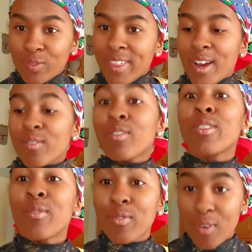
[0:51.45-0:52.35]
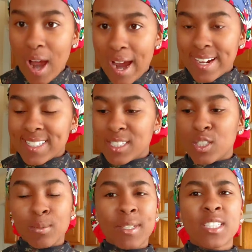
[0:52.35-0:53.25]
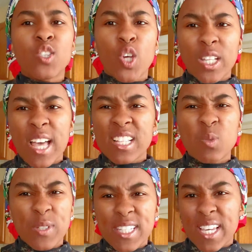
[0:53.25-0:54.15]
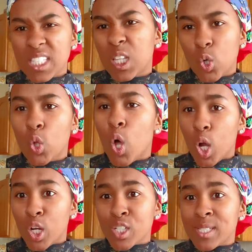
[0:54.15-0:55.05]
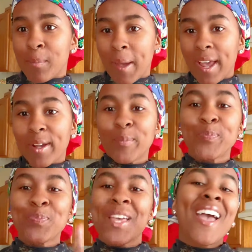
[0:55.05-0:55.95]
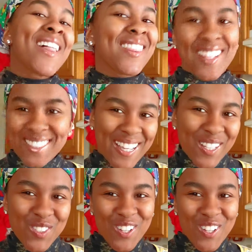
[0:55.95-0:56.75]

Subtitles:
over there for the fries, just because that's what takes a little longer to make. Let's get